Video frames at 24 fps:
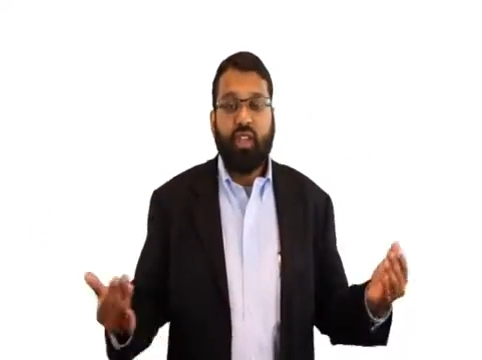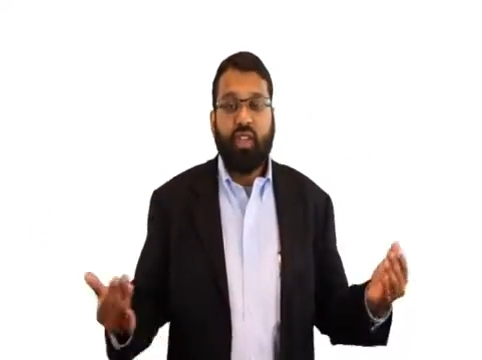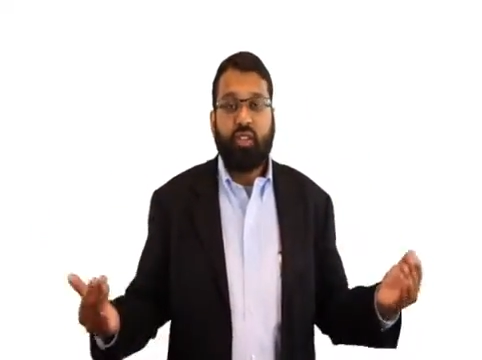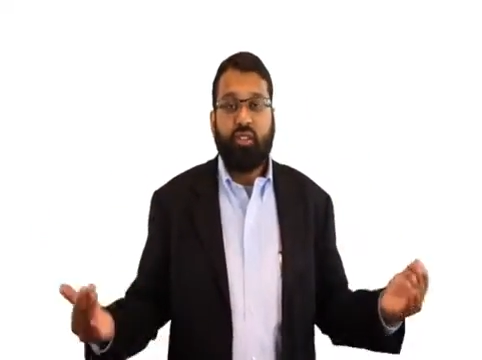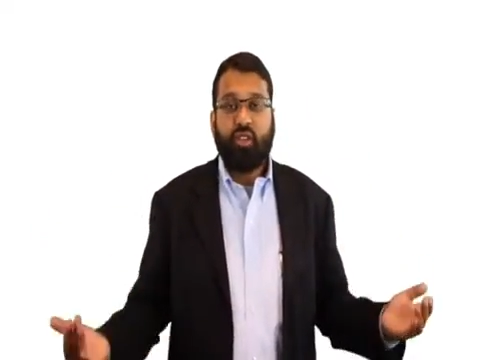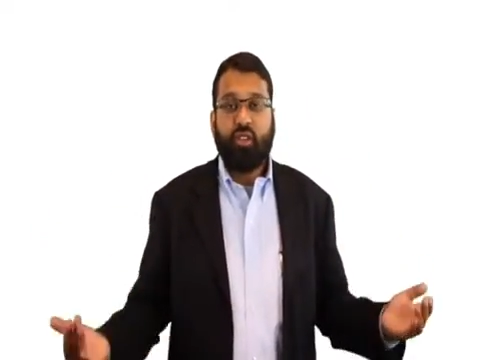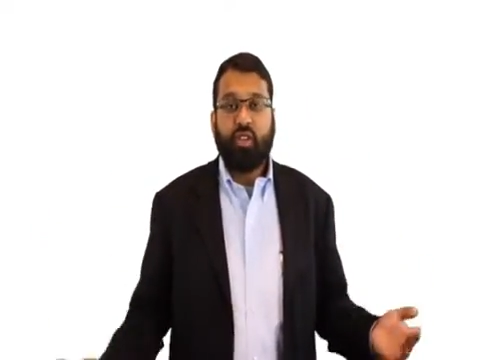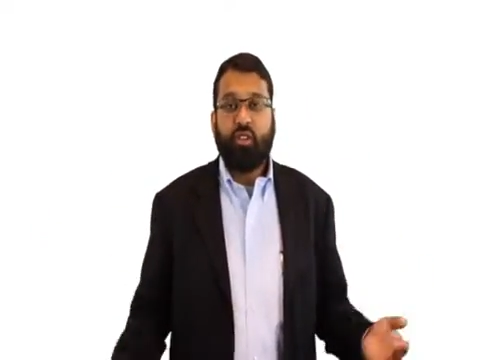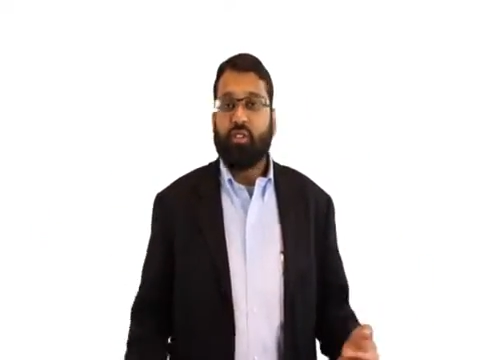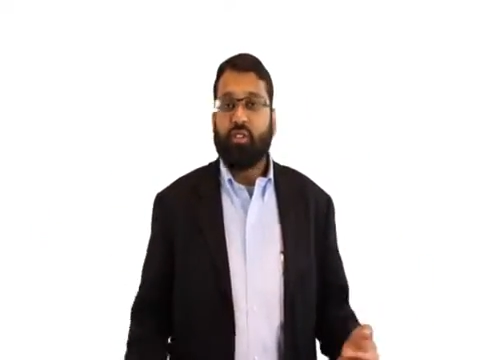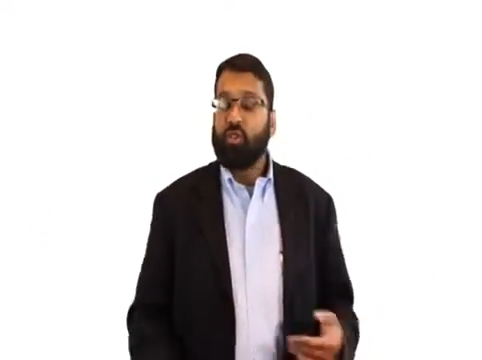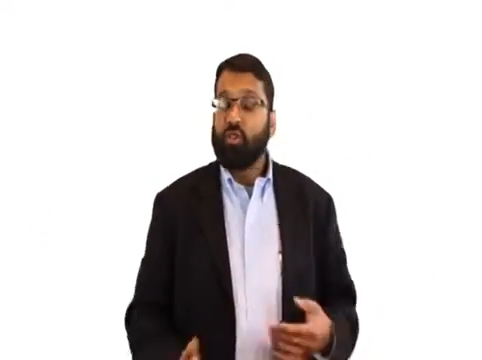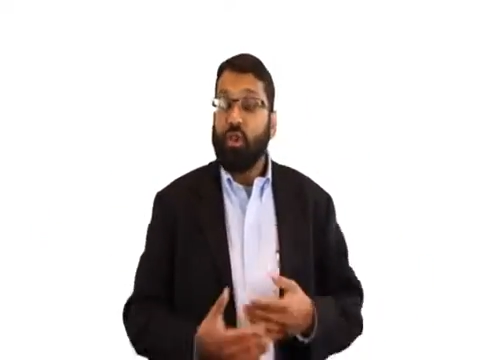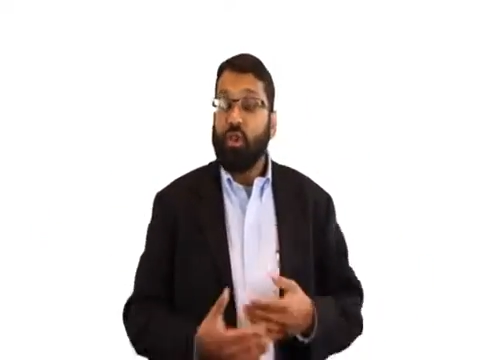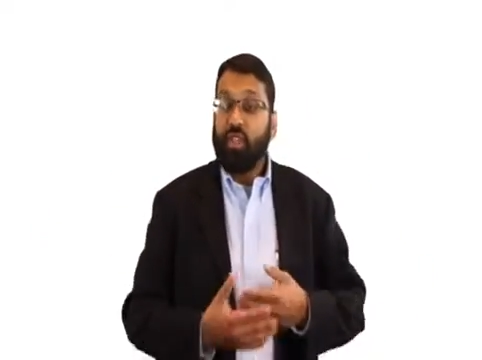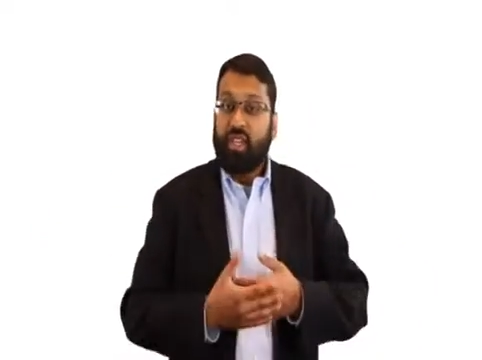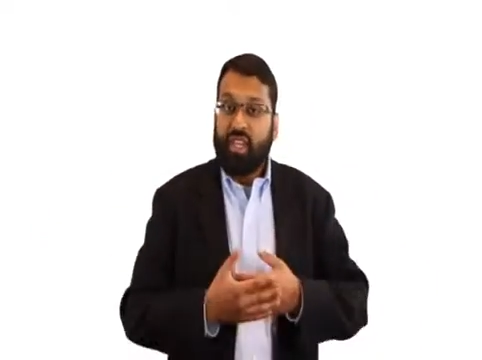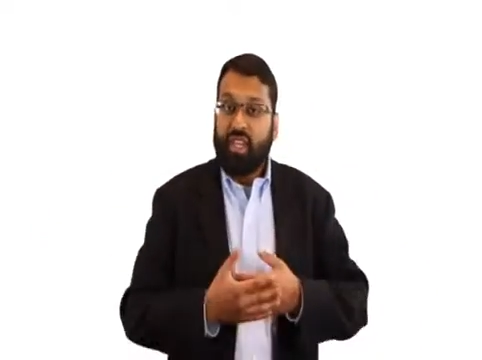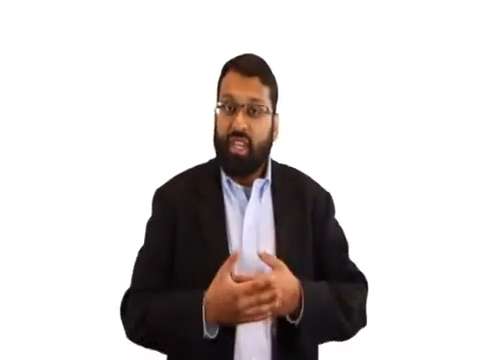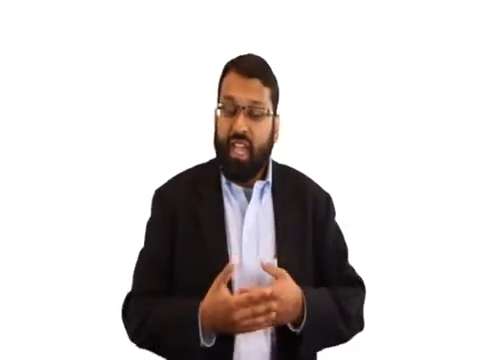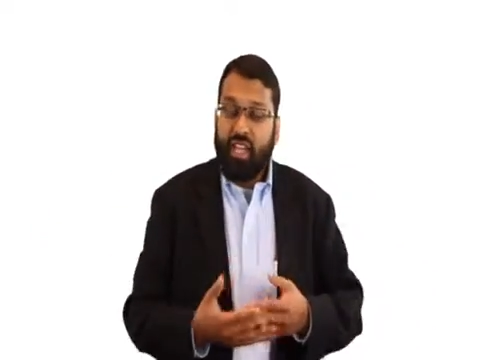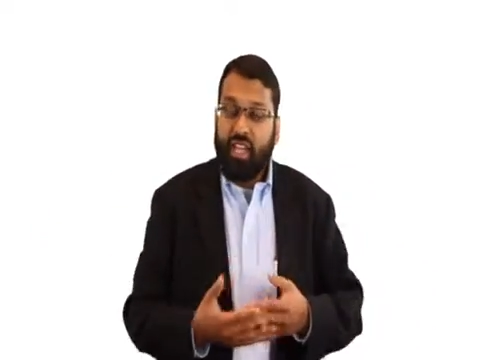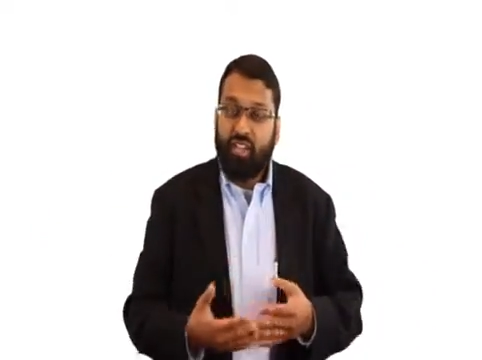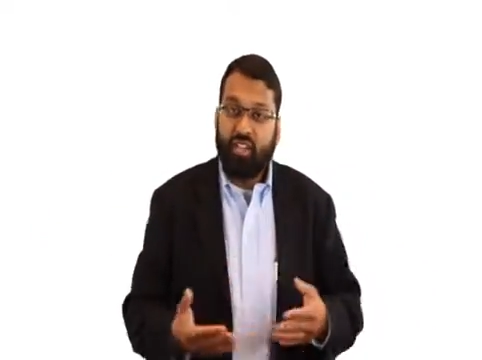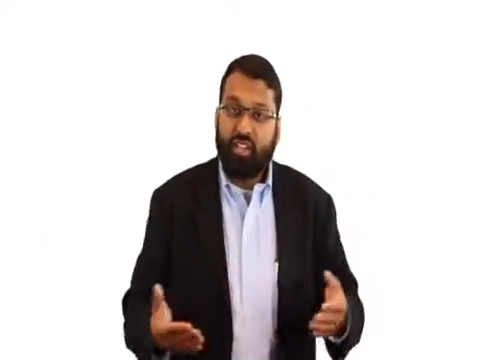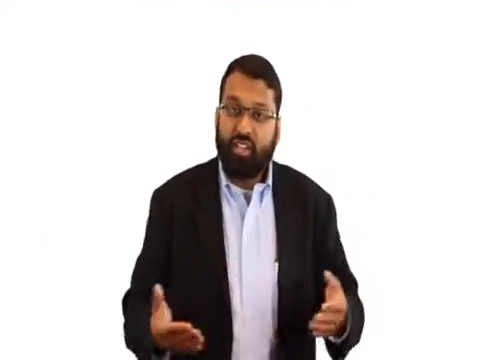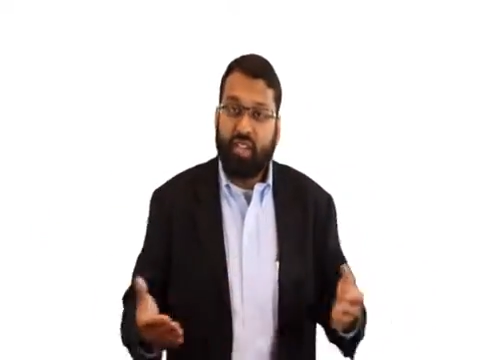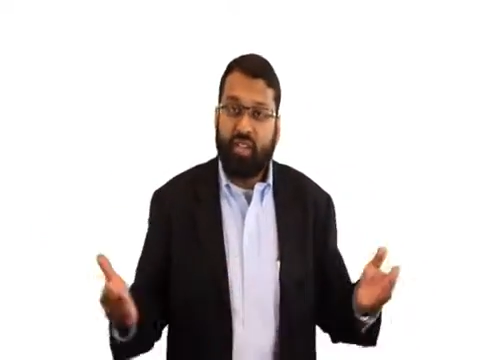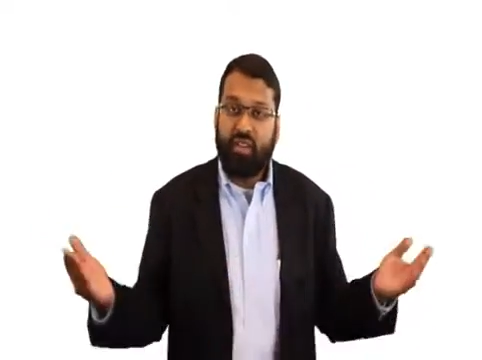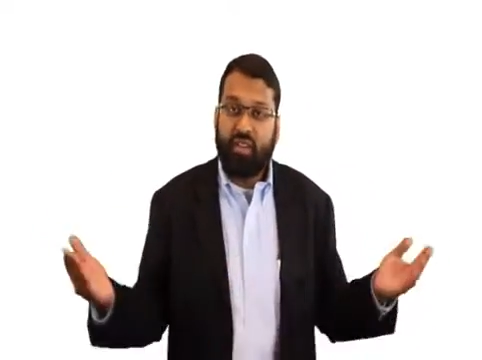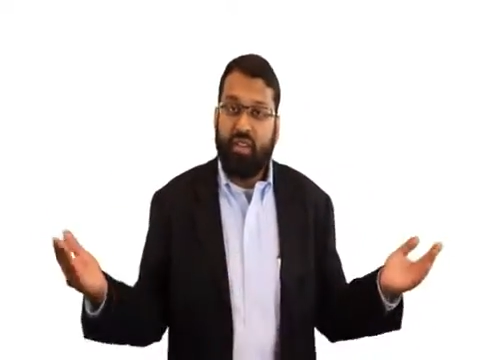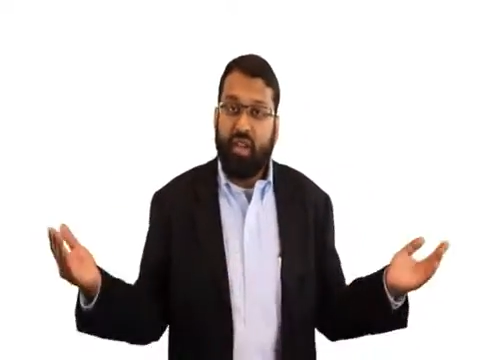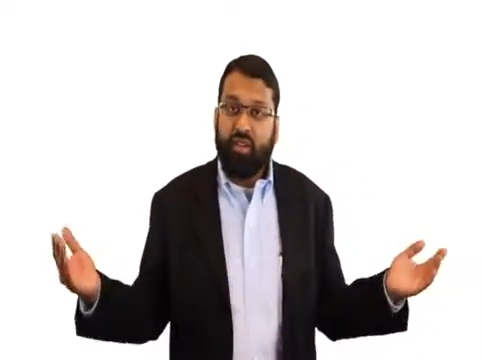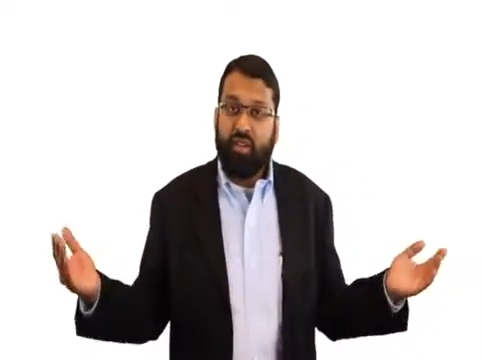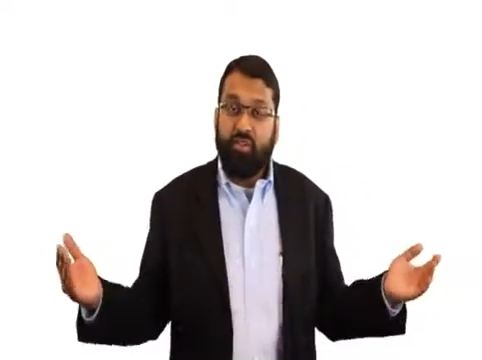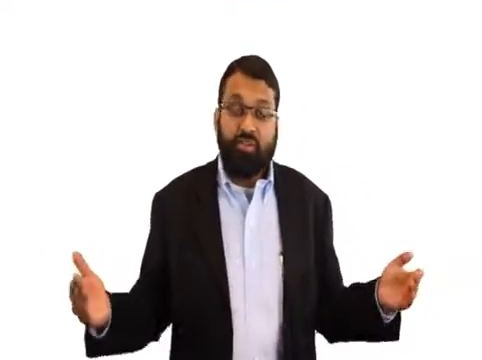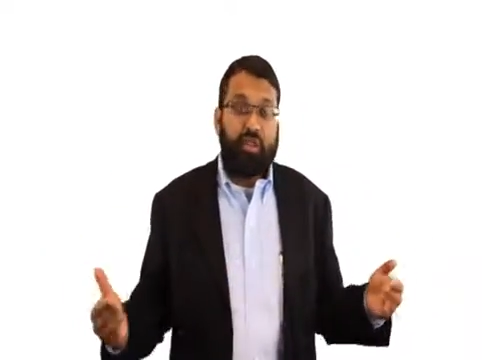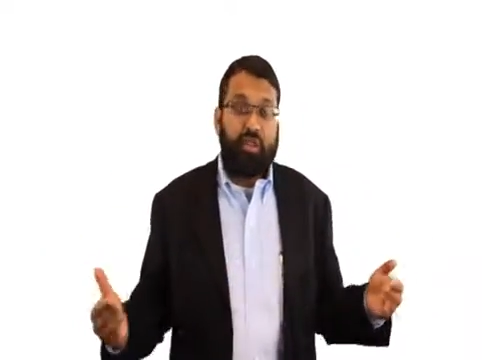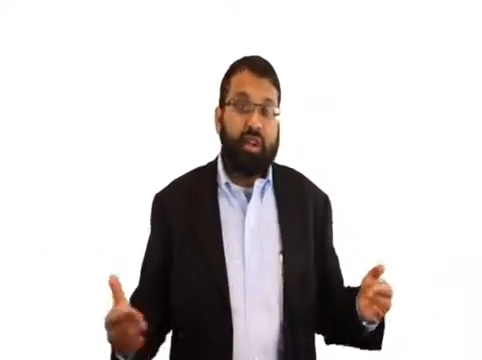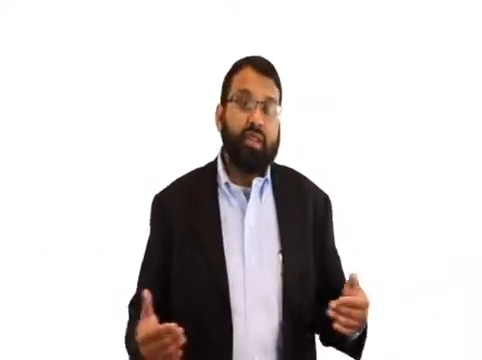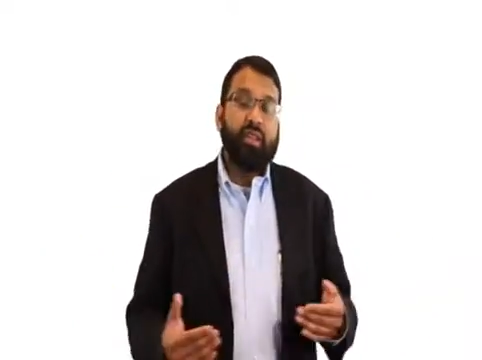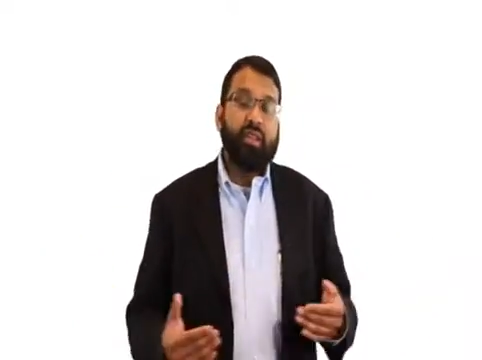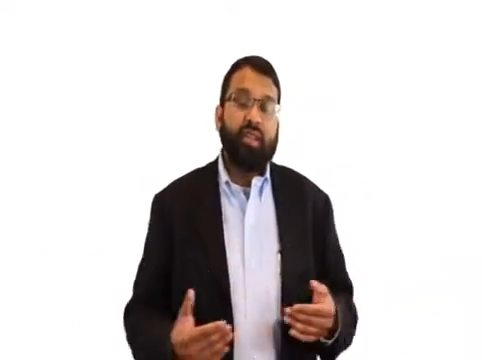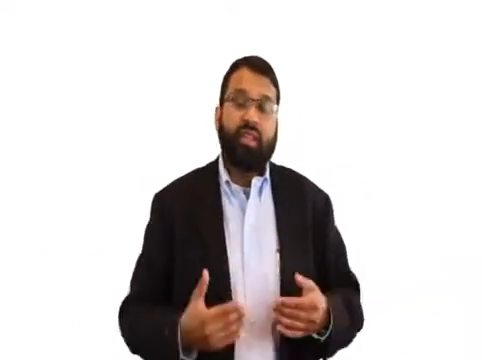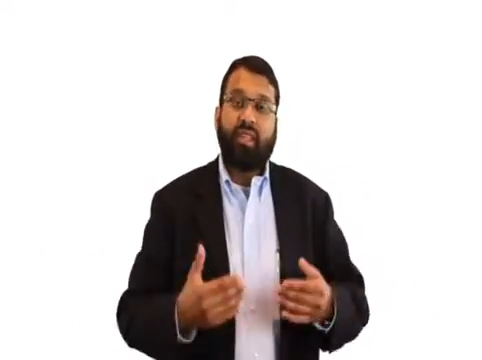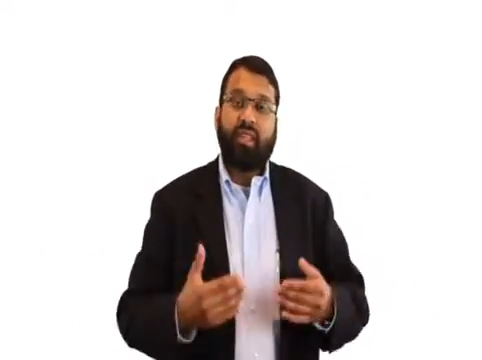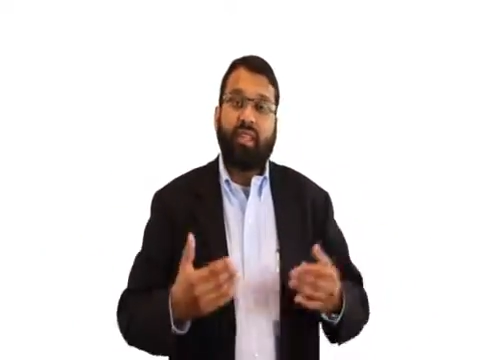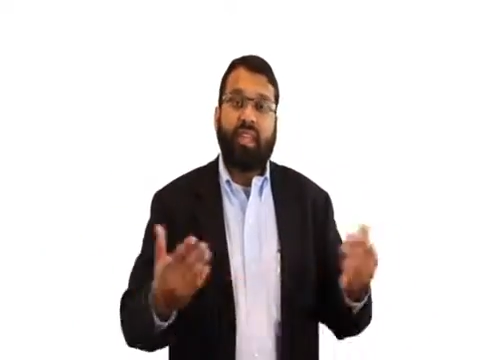It's also engaging in
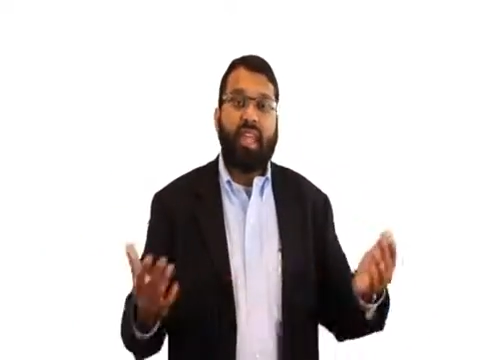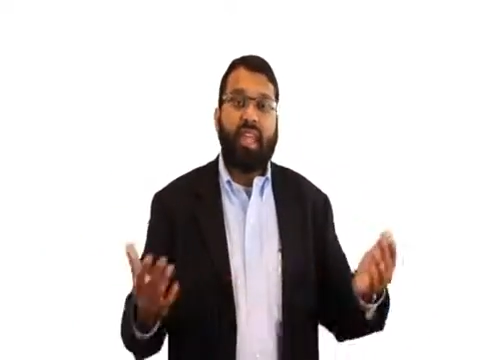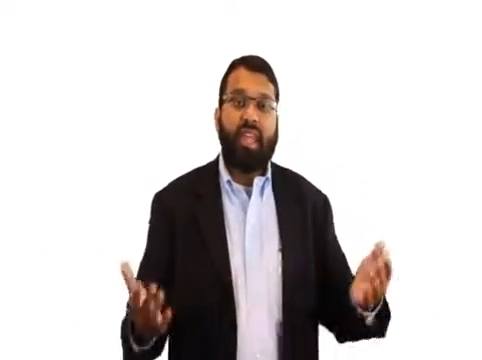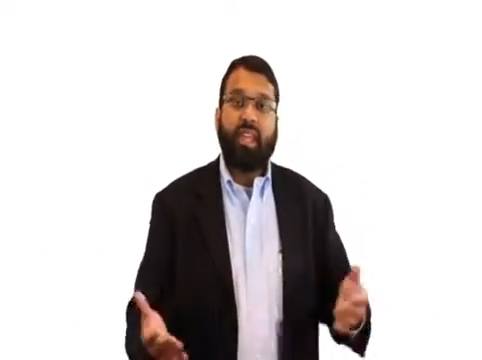fun and